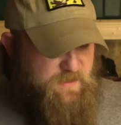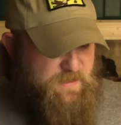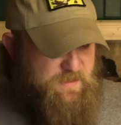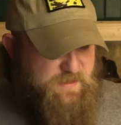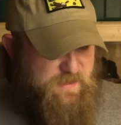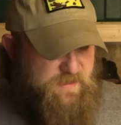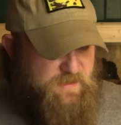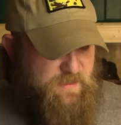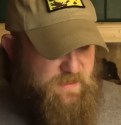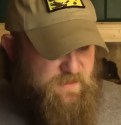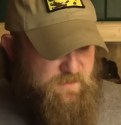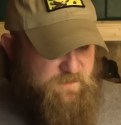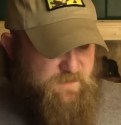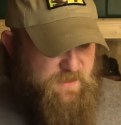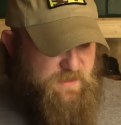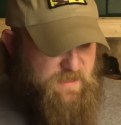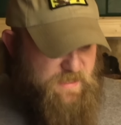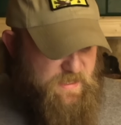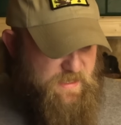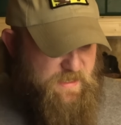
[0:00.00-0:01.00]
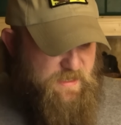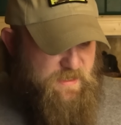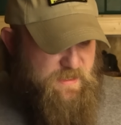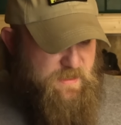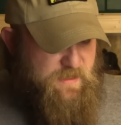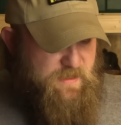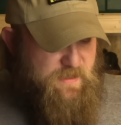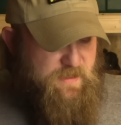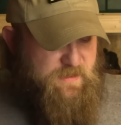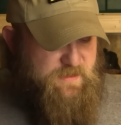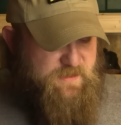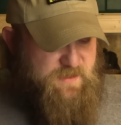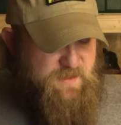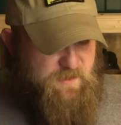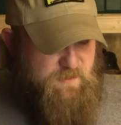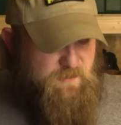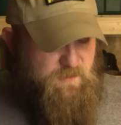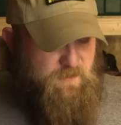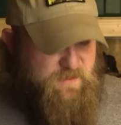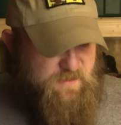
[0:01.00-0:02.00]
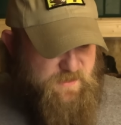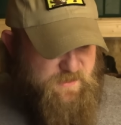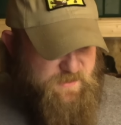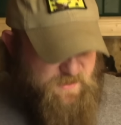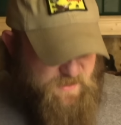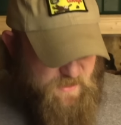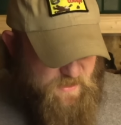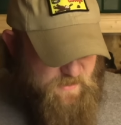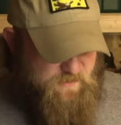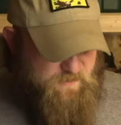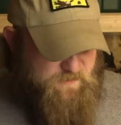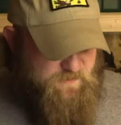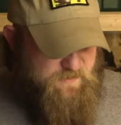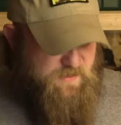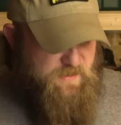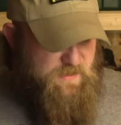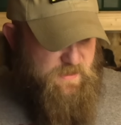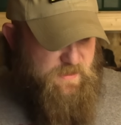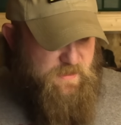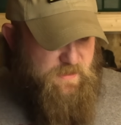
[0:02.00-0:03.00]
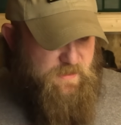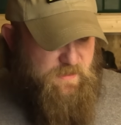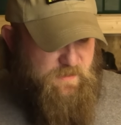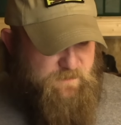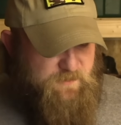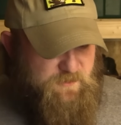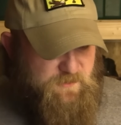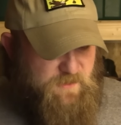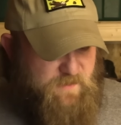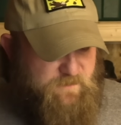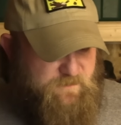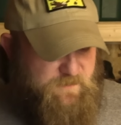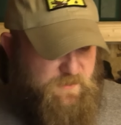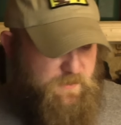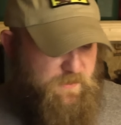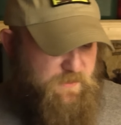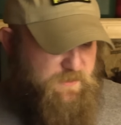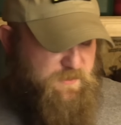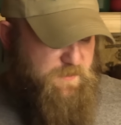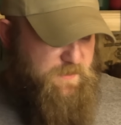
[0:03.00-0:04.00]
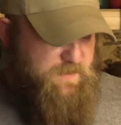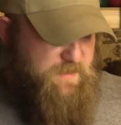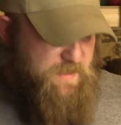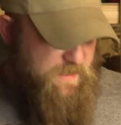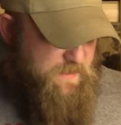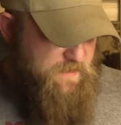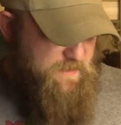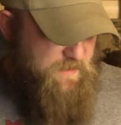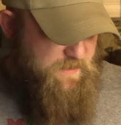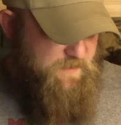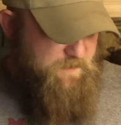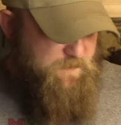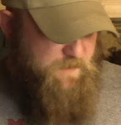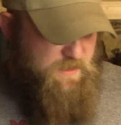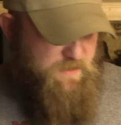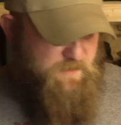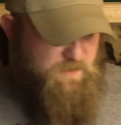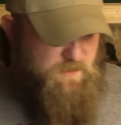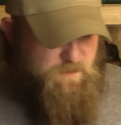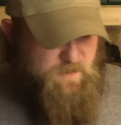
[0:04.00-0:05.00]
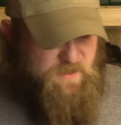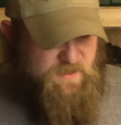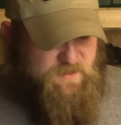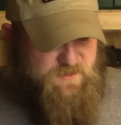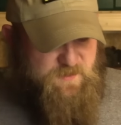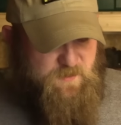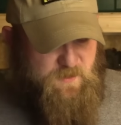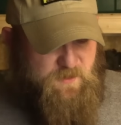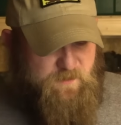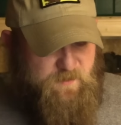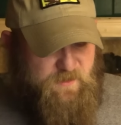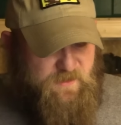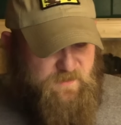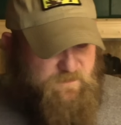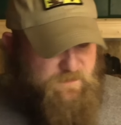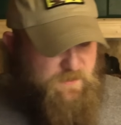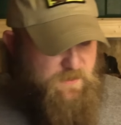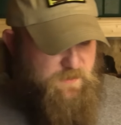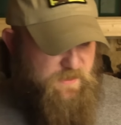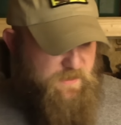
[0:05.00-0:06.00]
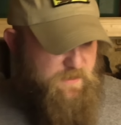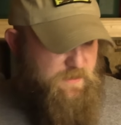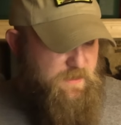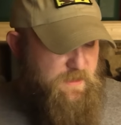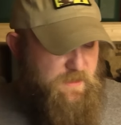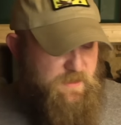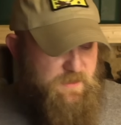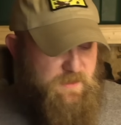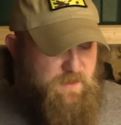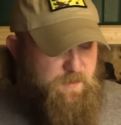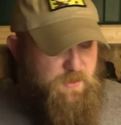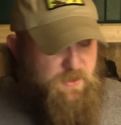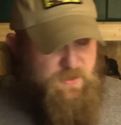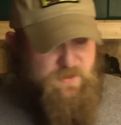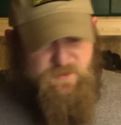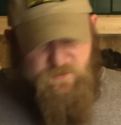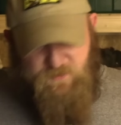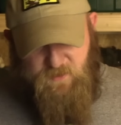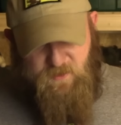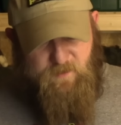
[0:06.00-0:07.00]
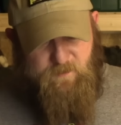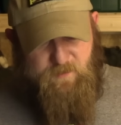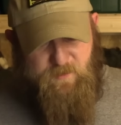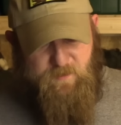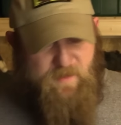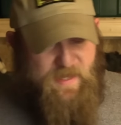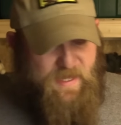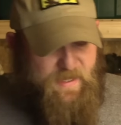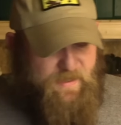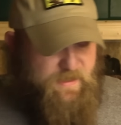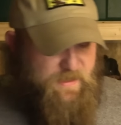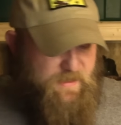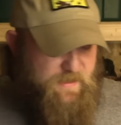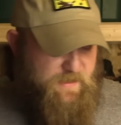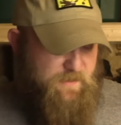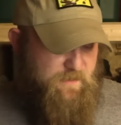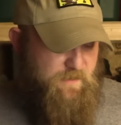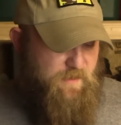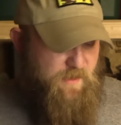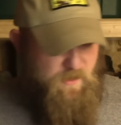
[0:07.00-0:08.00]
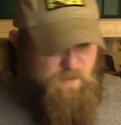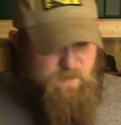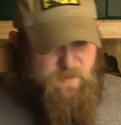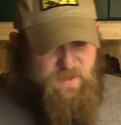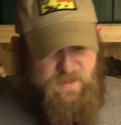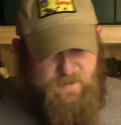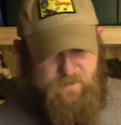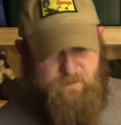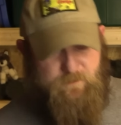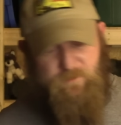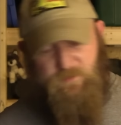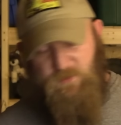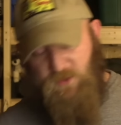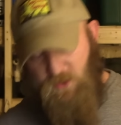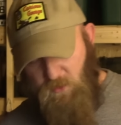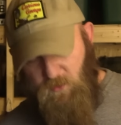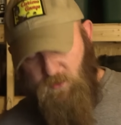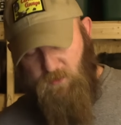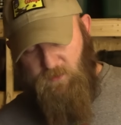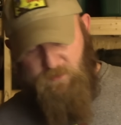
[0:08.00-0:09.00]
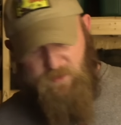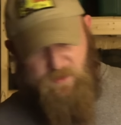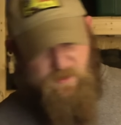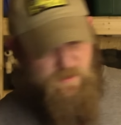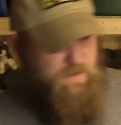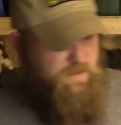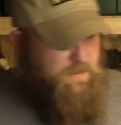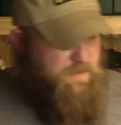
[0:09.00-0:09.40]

Because at the end of the day, as cynical as it sounds, if you're not voting to retain him, you might as well be voting to put Trump back in. I'll be darned